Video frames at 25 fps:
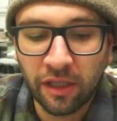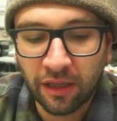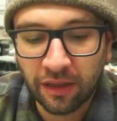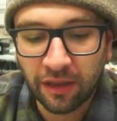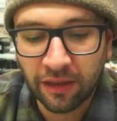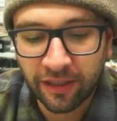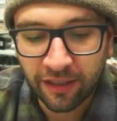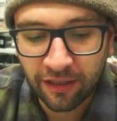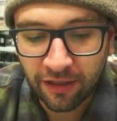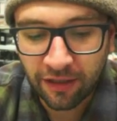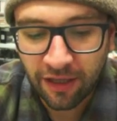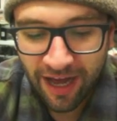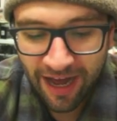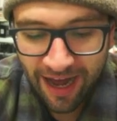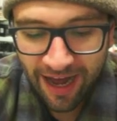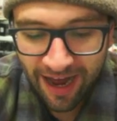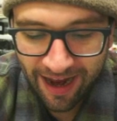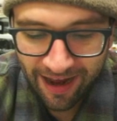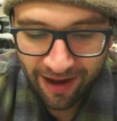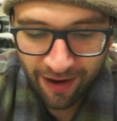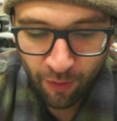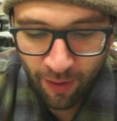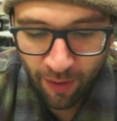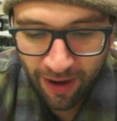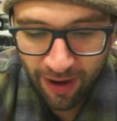Little
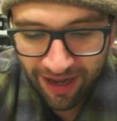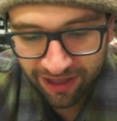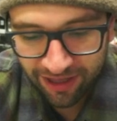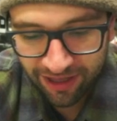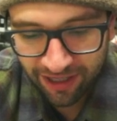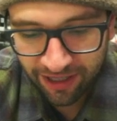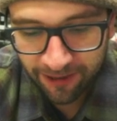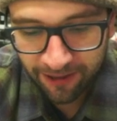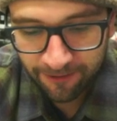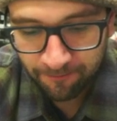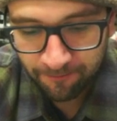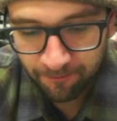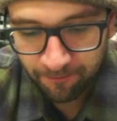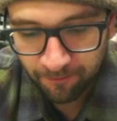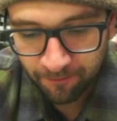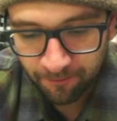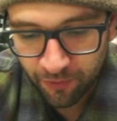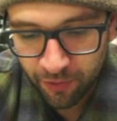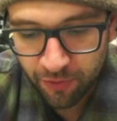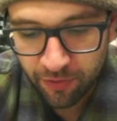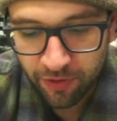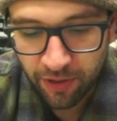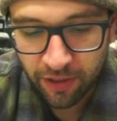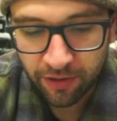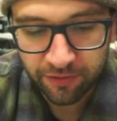Hiawatha.
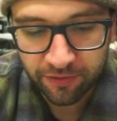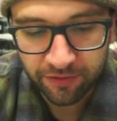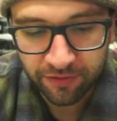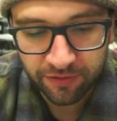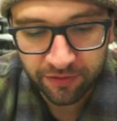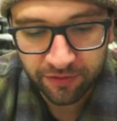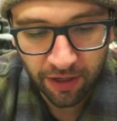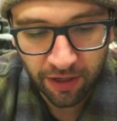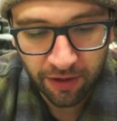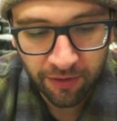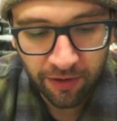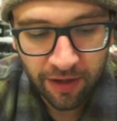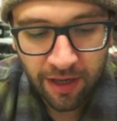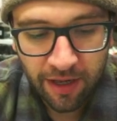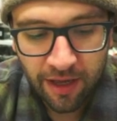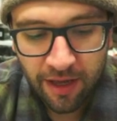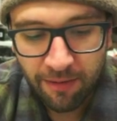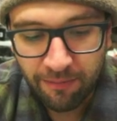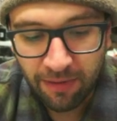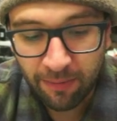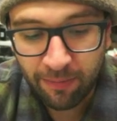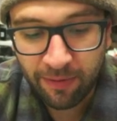Who knows, though? Maybe